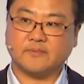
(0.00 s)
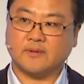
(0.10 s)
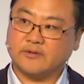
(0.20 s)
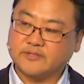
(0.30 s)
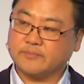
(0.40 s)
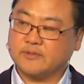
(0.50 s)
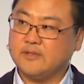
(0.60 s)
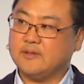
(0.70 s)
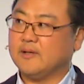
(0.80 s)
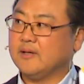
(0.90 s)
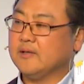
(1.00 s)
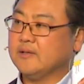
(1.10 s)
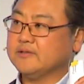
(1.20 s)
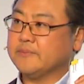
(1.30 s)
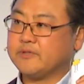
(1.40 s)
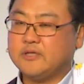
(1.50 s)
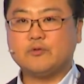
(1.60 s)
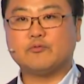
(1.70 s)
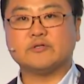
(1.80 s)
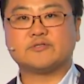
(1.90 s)
There are some
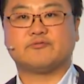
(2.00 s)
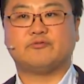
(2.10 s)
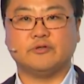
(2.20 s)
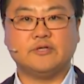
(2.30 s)
keywords for